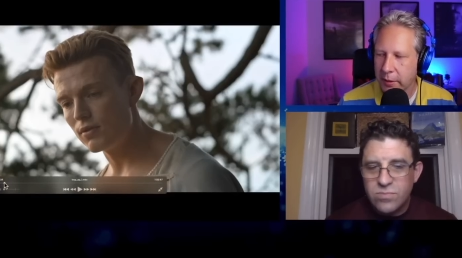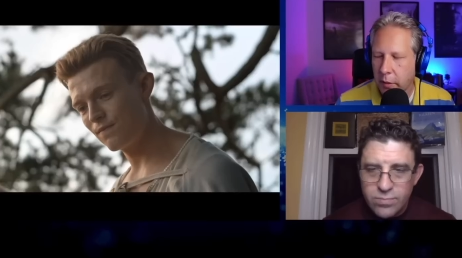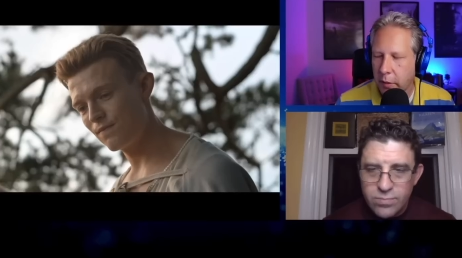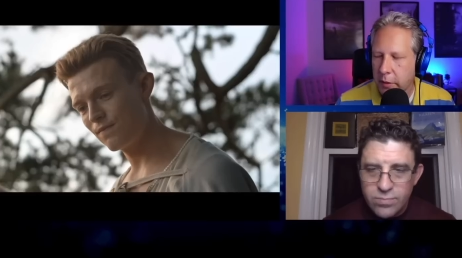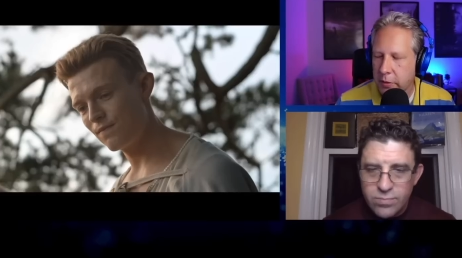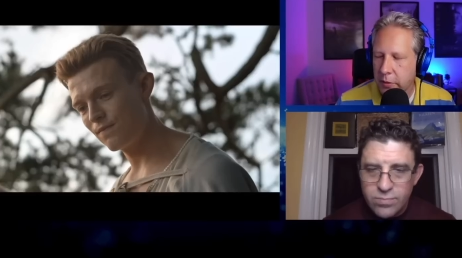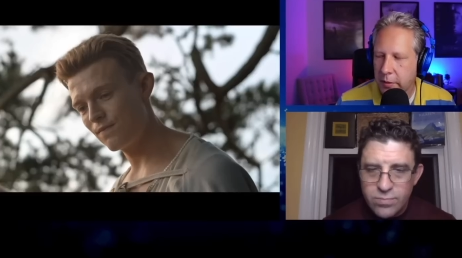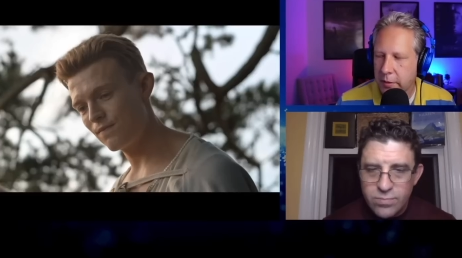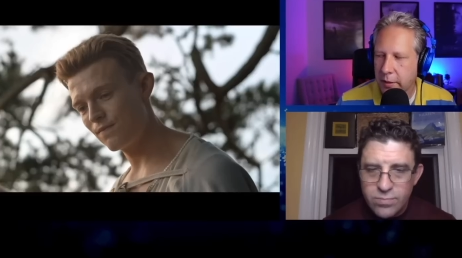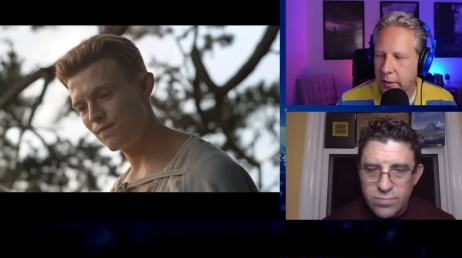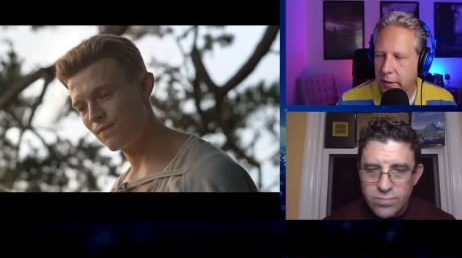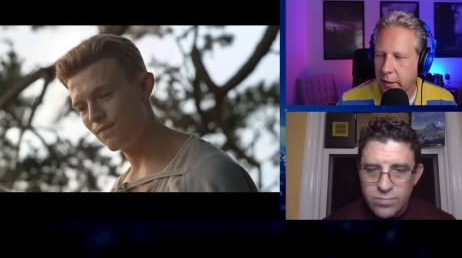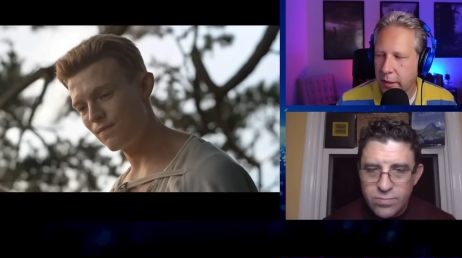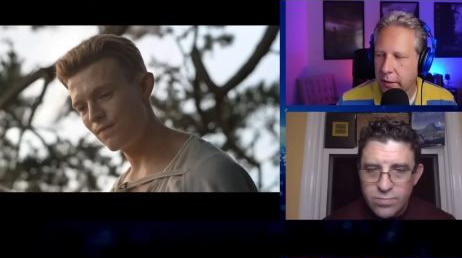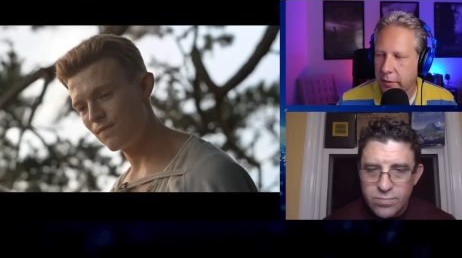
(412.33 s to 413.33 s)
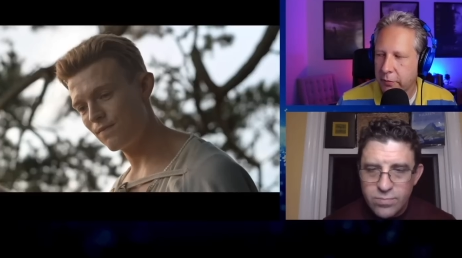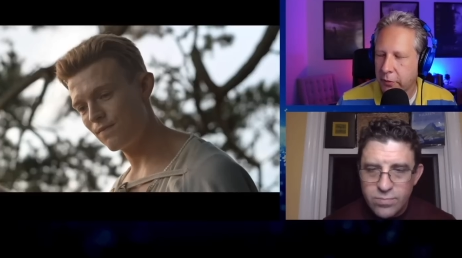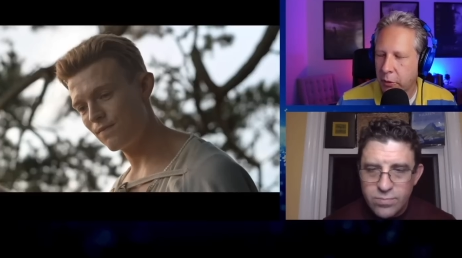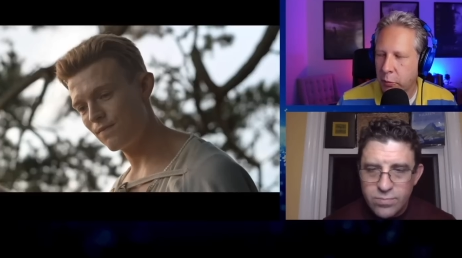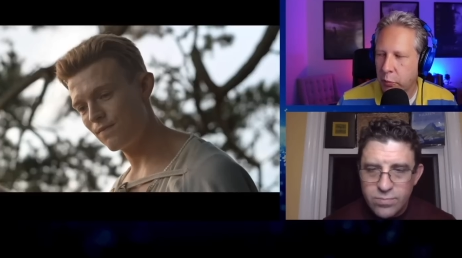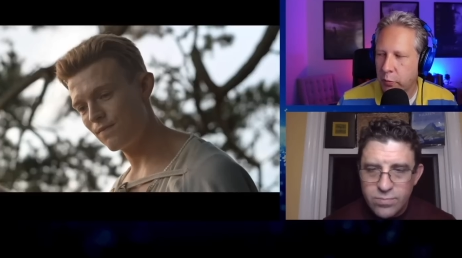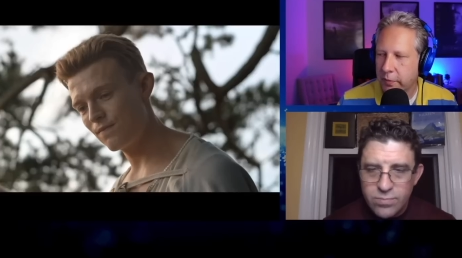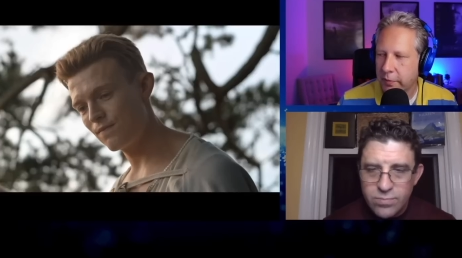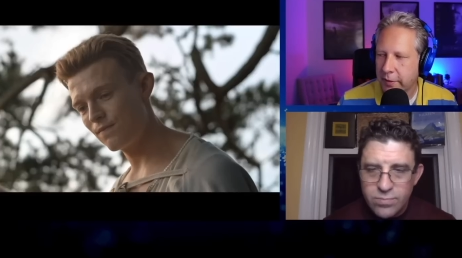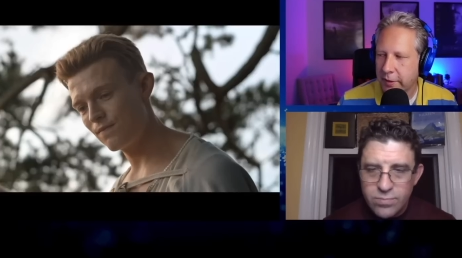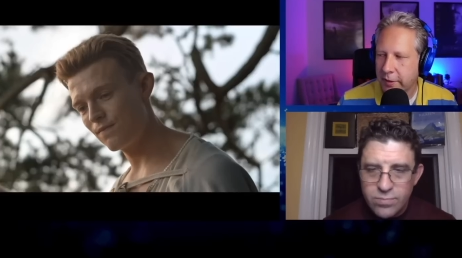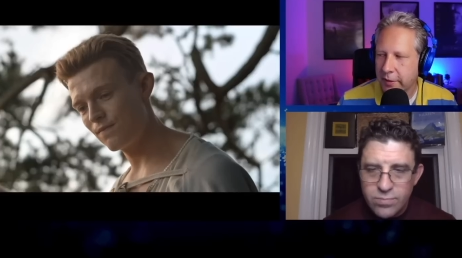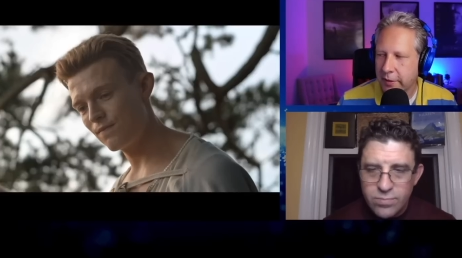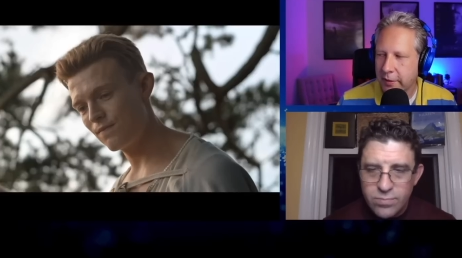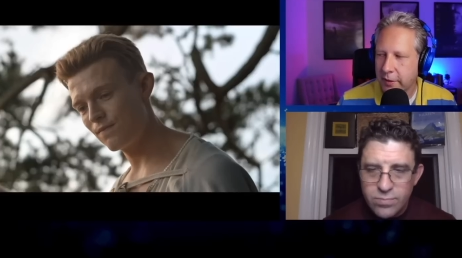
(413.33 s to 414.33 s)
Speaker 1: All right, so here's that line from
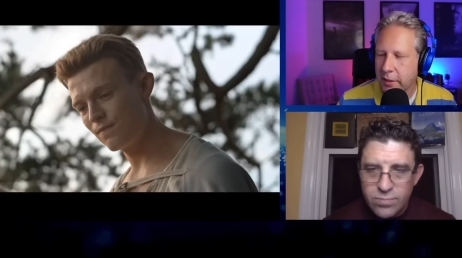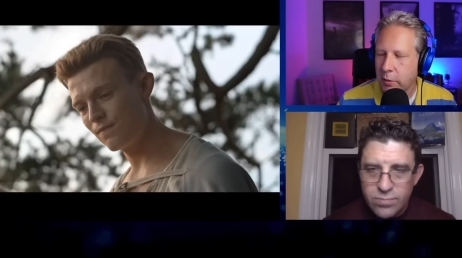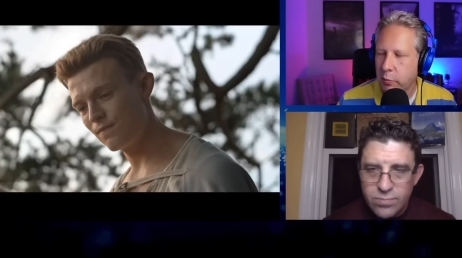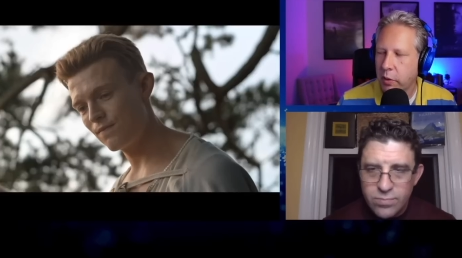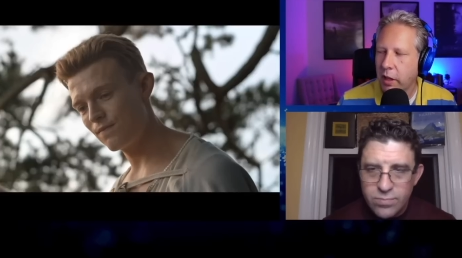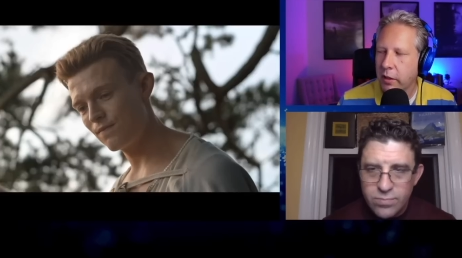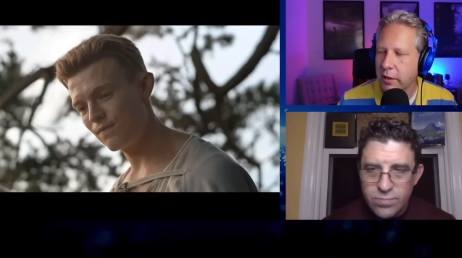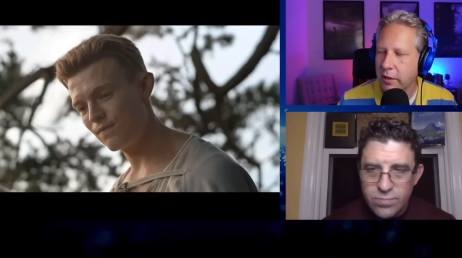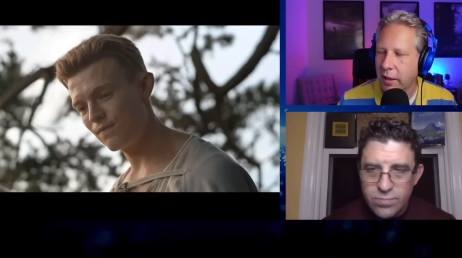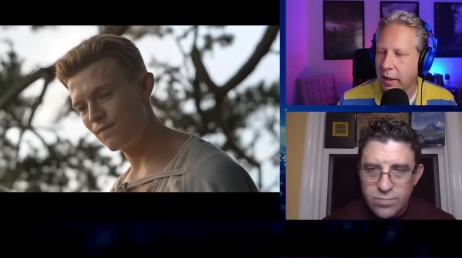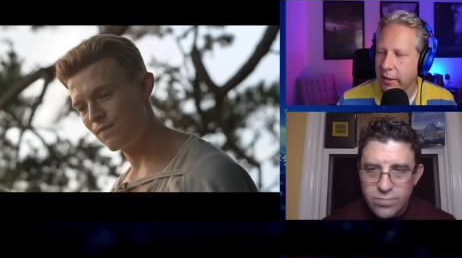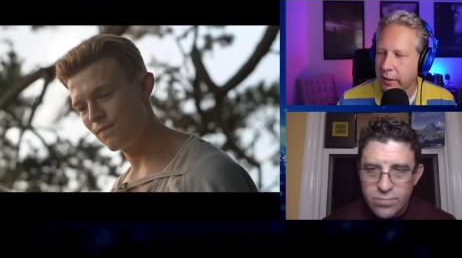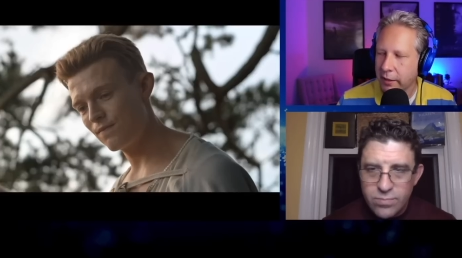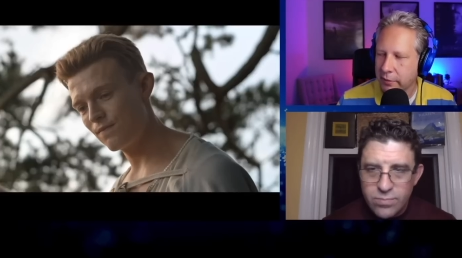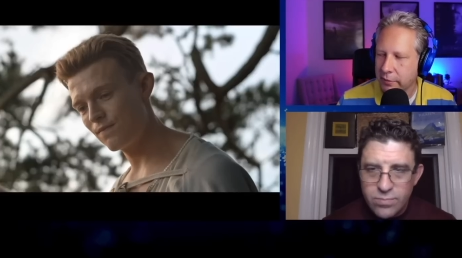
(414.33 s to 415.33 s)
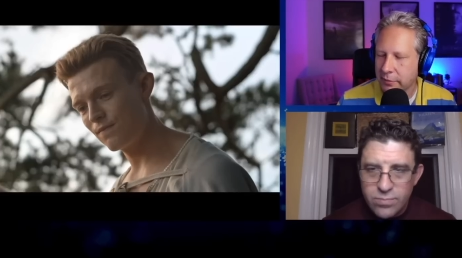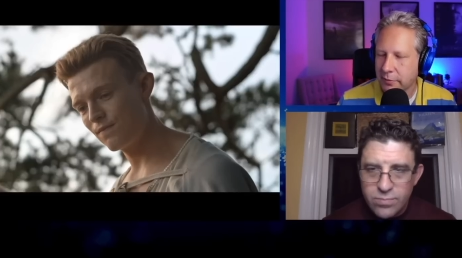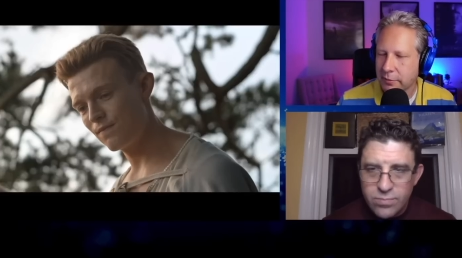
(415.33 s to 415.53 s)
the the compelling line